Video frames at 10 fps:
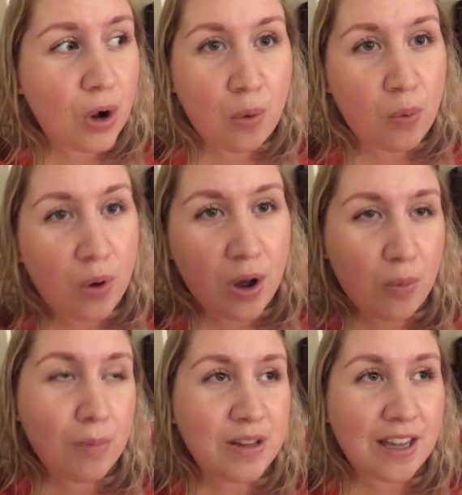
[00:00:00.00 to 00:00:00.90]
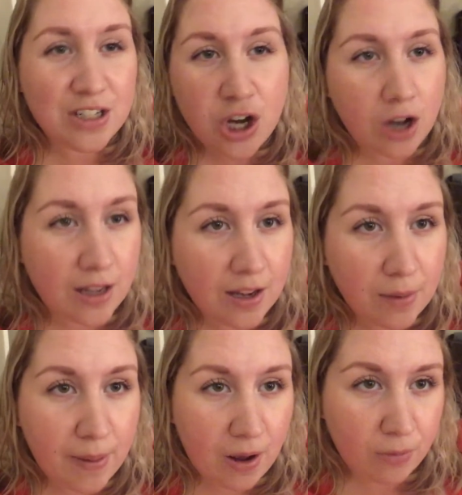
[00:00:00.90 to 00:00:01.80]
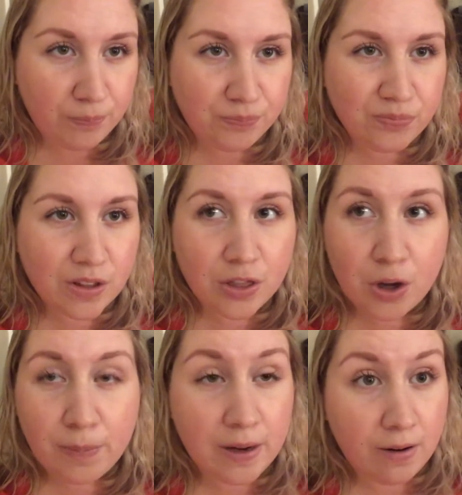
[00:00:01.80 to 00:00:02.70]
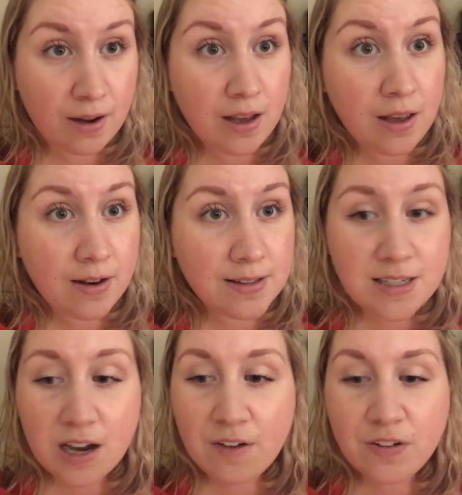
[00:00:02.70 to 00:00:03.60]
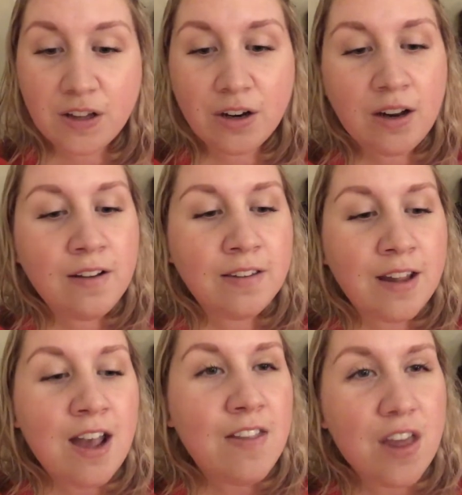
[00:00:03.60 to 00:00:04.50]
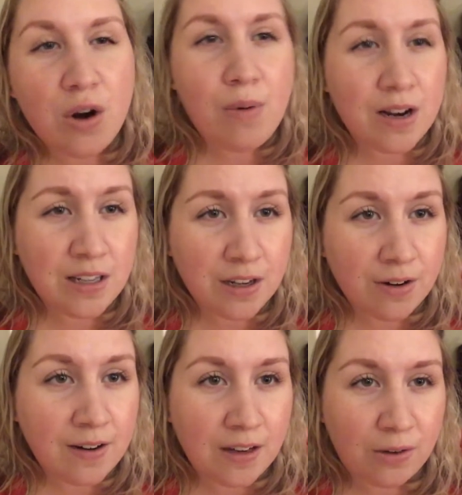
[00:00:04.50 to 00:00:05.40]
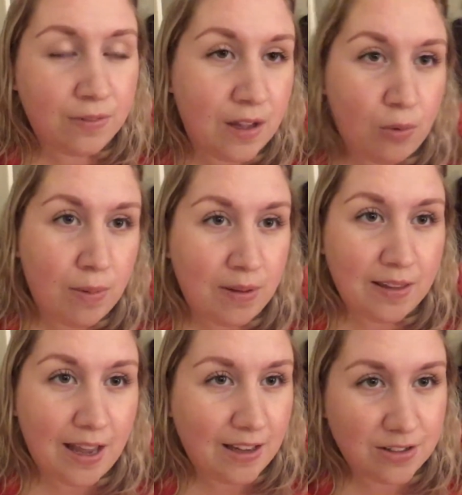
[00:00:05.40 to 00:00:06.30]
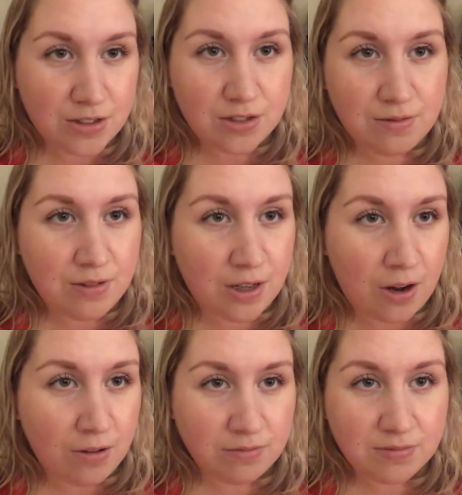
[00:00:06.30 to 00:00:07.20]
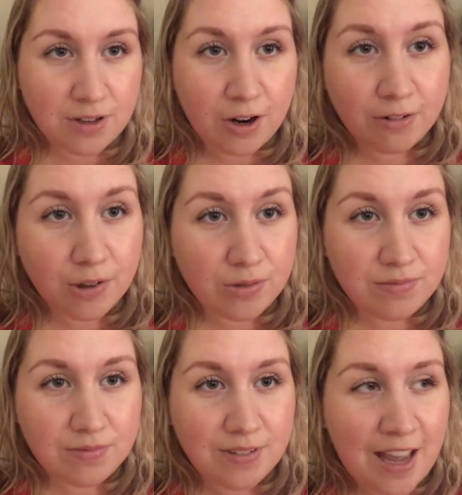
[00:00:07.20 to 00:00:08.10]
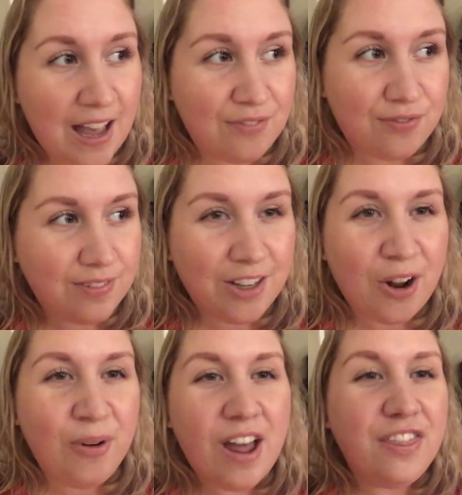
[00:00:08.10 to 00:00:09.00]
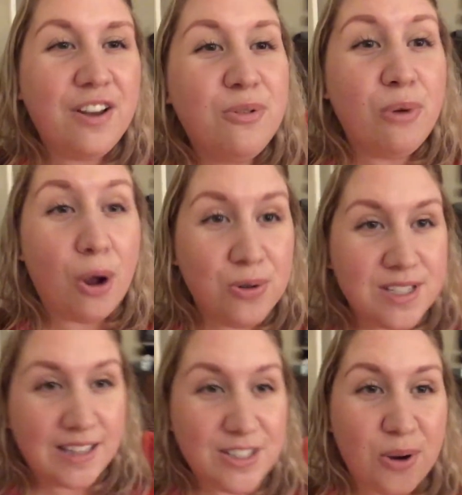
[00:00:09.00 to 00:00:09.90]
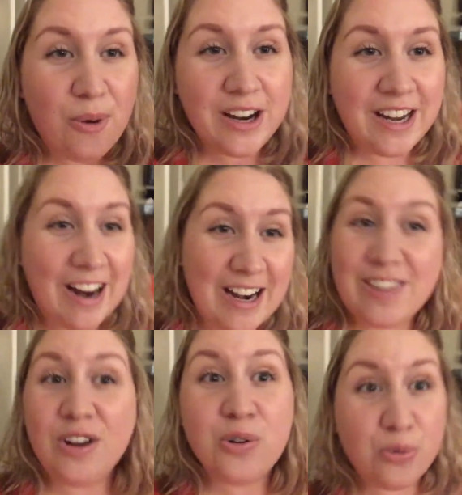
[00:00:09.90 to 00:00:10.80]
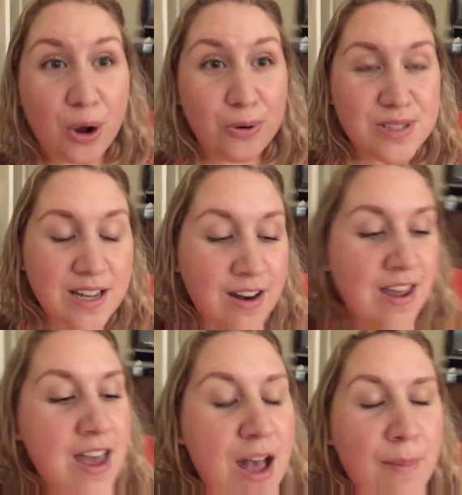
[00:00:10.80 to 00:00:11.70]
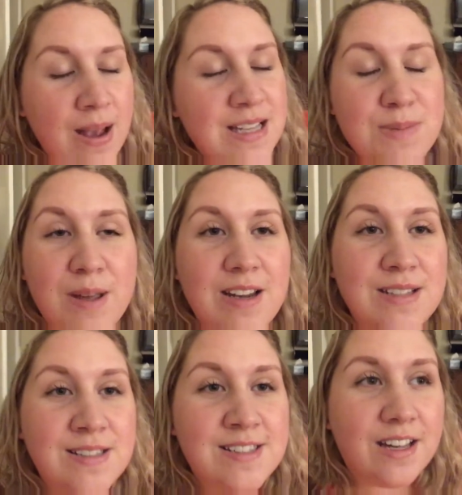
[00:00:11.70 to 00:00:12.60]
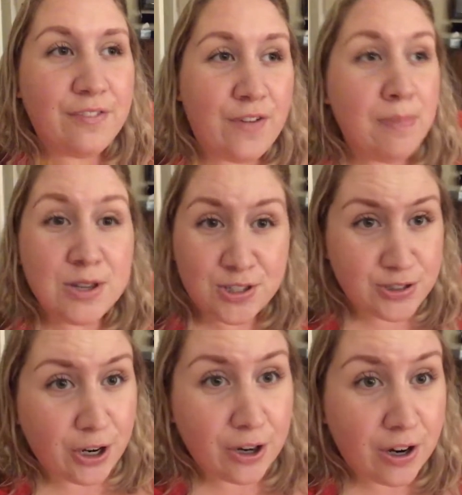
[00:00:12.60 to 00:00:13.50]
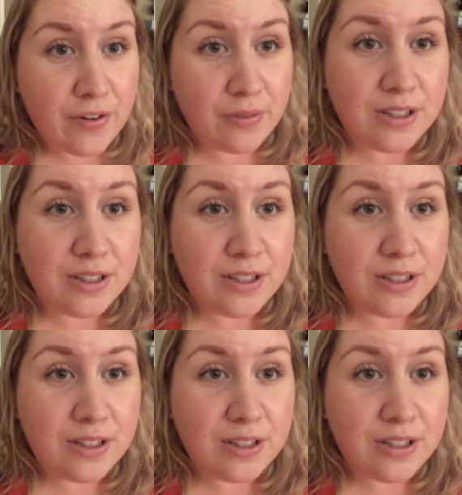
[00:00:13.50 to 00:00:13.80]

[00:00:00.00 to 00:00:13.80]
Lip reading: a woman like talking about their period and stuff, and they don't want to hear it, and they don't think women like, you know, are nothing gross. Like, they don't want to hear anything gross. And my husband is, from the start of our